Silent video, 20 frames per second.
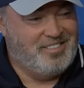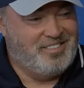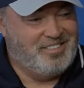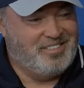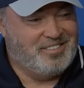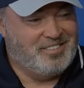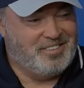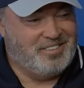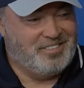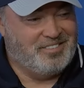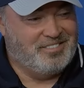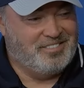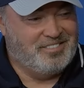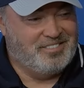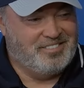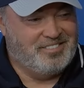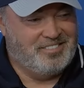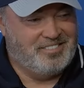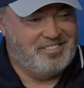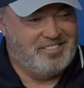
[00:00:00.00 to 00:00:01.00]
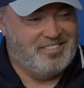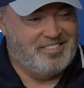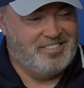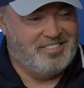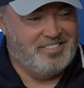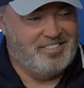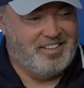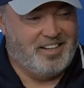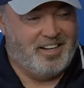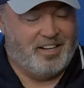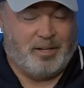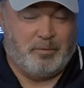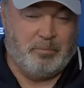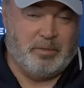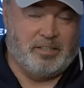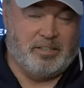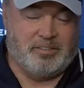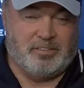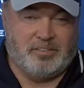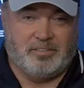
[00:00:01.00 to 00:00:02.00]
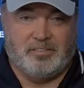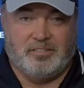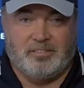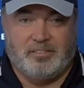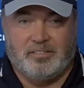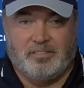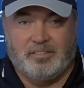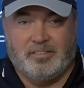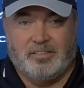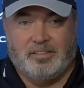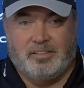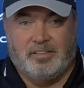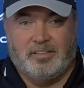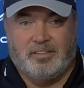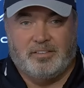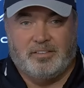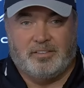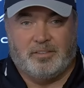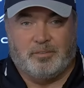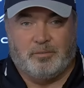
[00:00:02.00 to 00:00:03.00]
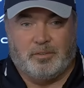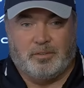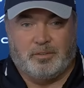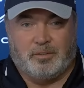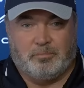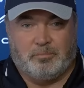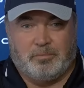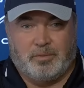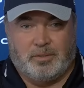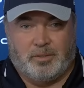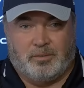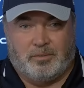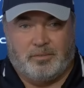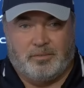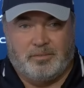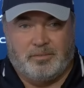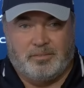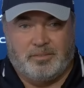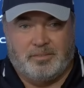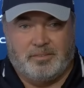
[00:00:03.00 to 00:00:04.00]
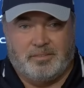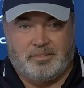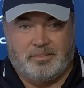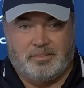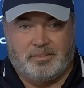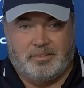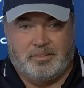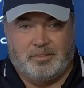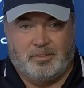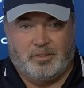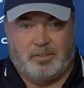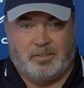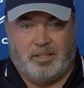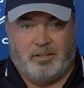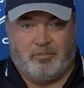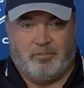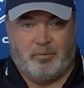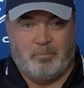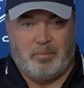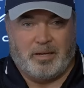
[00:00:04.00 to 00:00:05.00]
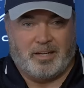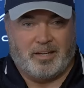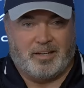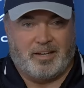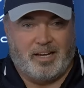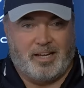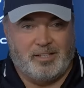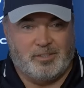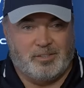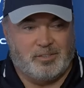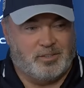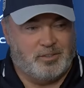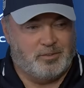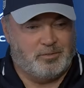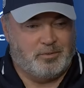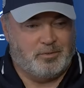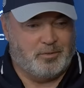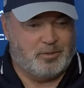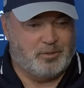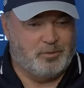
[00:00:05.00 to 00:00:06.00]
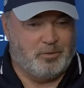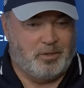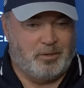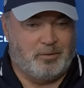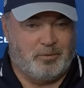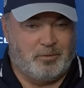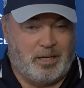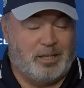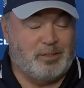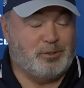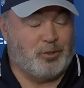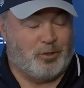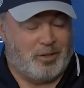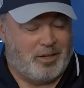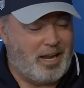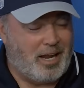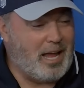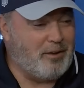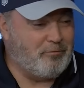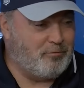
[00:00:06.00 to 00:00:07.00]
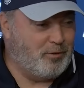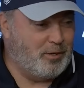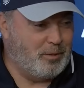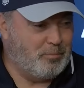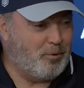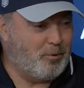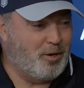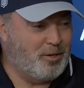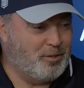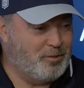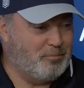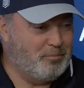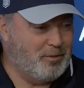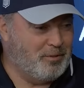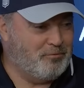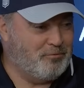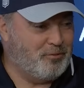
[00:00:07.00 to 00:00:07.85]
So, yeah. I mean, it's you know. You could definitely make a case because I started laughing when he brought it to me at